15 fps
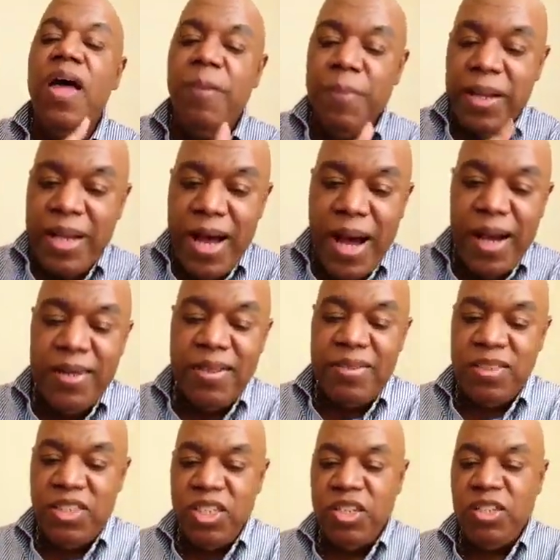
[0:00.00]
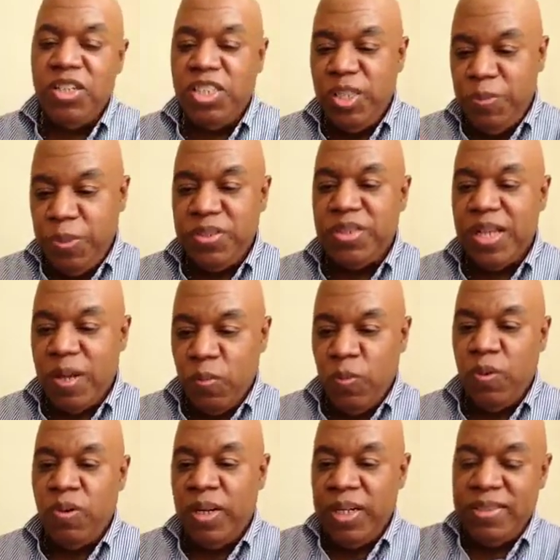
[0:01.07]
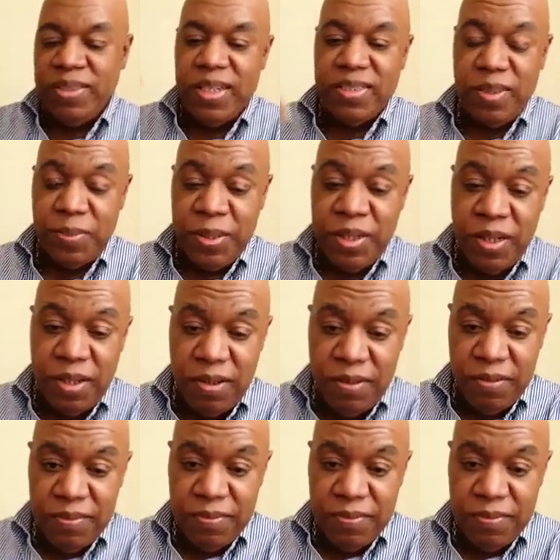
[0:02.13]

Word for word: But God is a judge. He puts down one and sets up another.